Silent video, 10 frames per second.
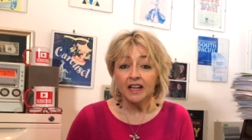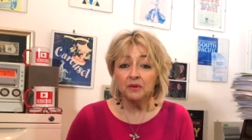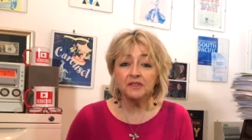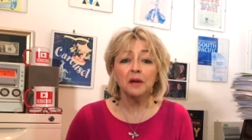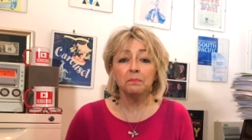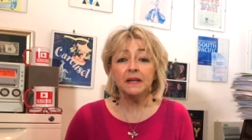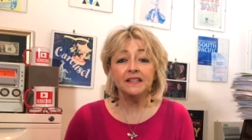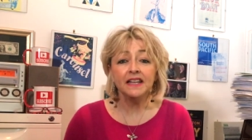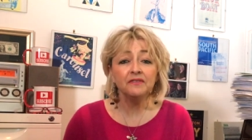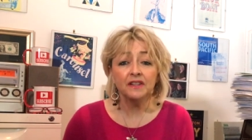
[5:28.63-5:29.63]
was upbeat
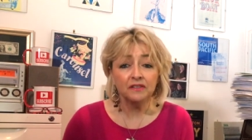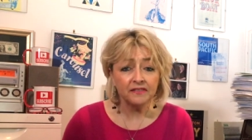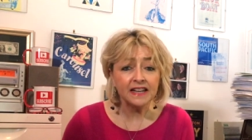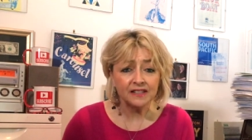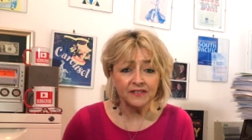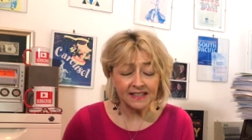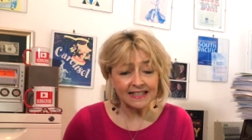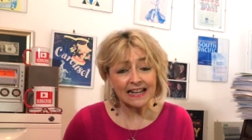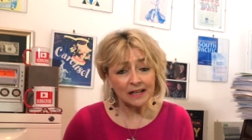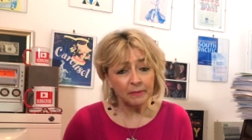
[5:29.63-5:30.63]
even in the face of his
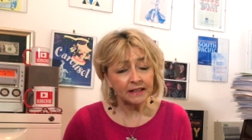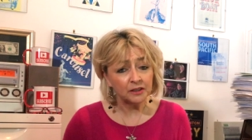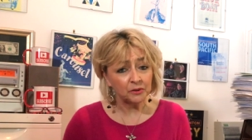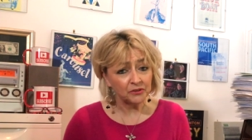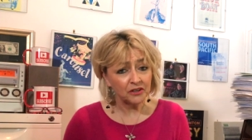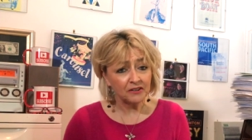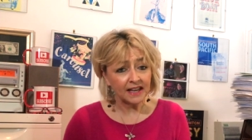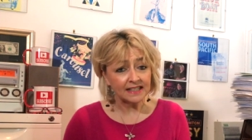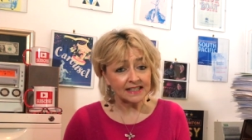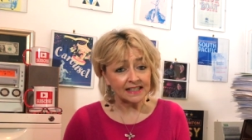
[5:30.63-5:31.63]
daily battle with throat
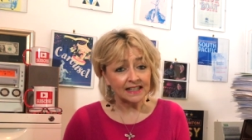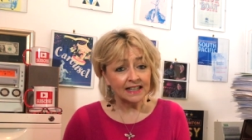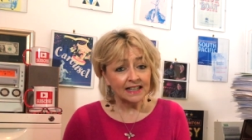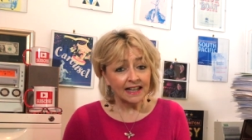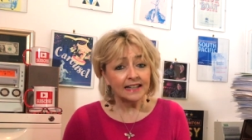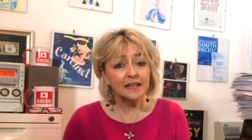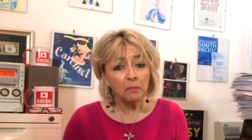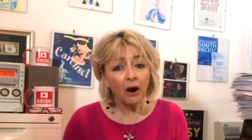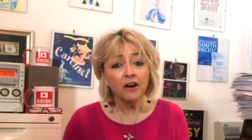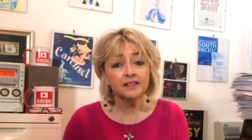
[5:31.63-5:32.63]
cancer, and he
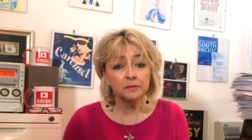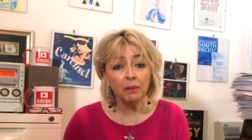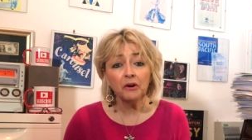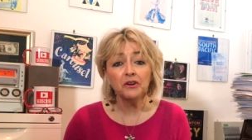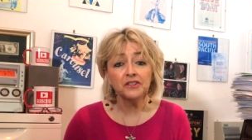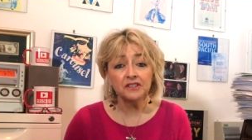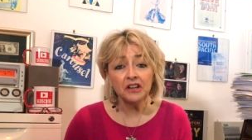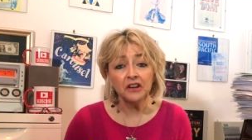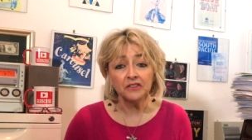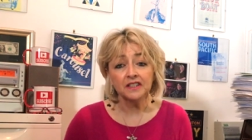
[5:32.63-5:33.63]
passed Burrows a
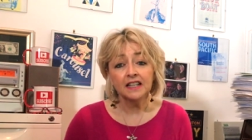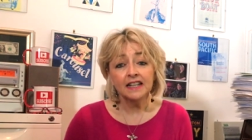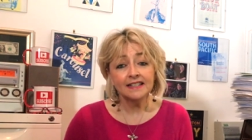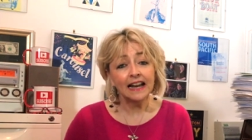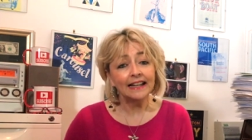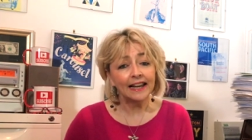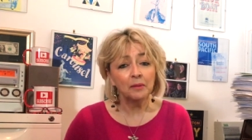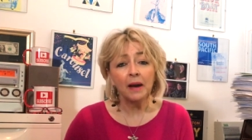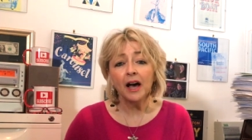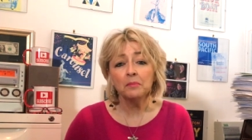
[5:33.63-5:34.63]
note telling him
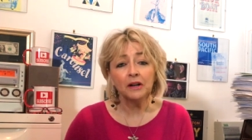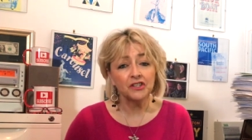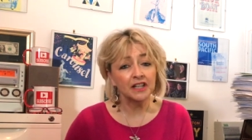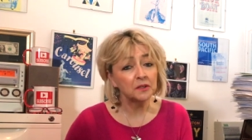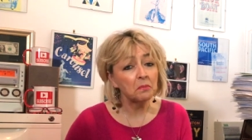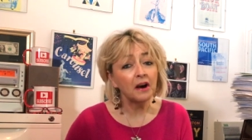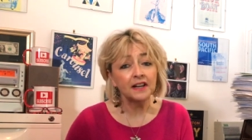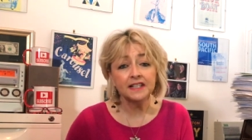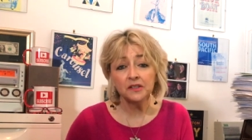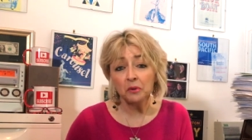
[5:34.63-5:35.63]
how much he admired
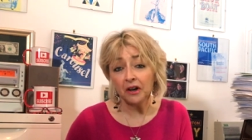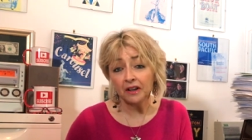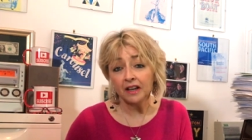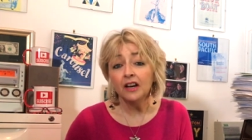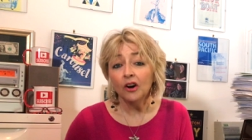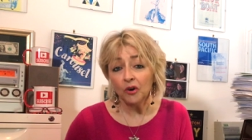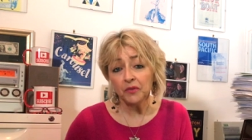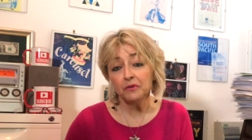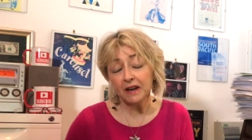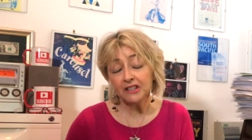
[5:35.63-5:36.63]
his work on
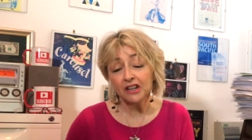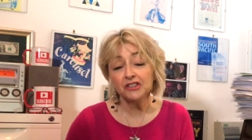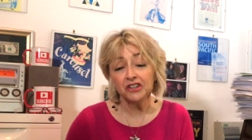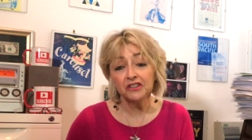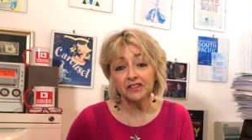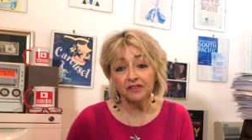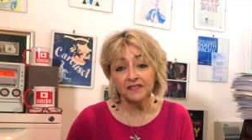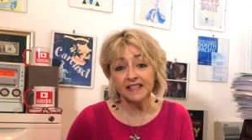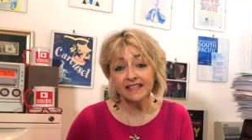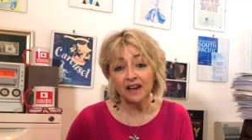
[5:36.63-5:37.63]
the radio show
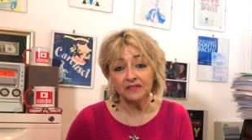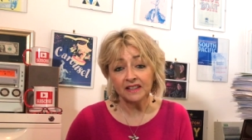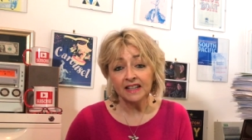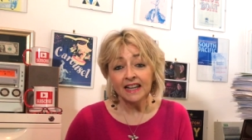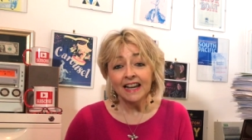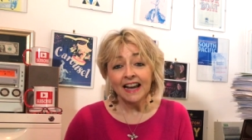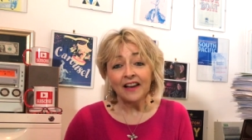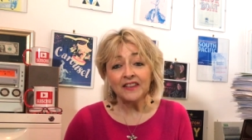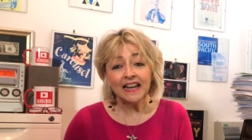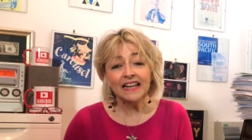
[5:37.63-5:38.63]
Duffy's Tavern,
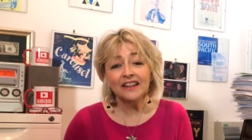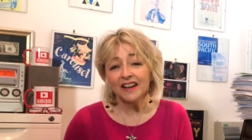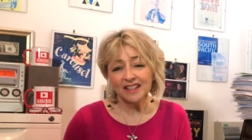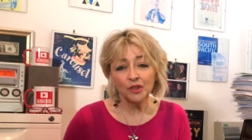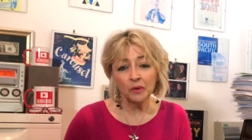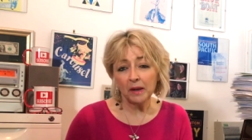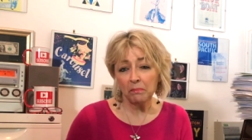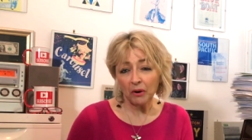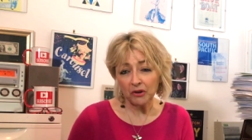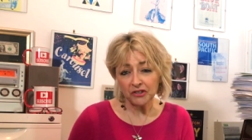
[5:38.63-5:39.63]
and that he liked the way
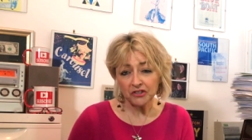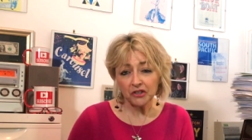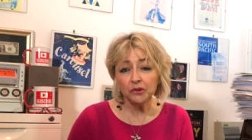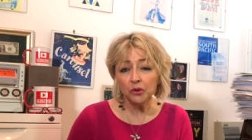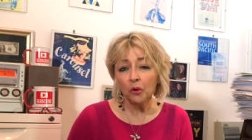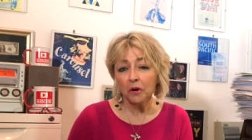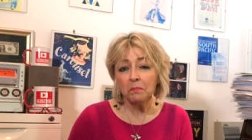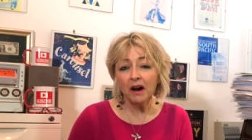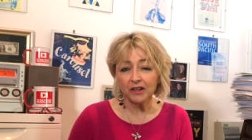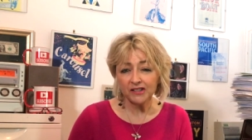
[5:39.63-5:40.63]
Burrows' New York
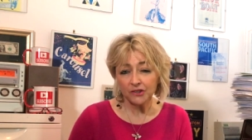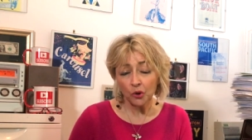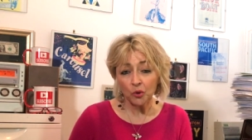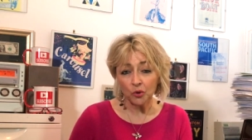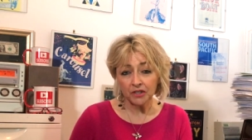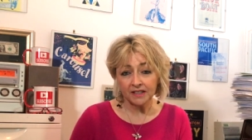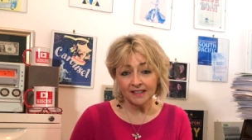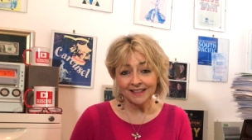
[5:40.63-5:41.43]
mugs talked.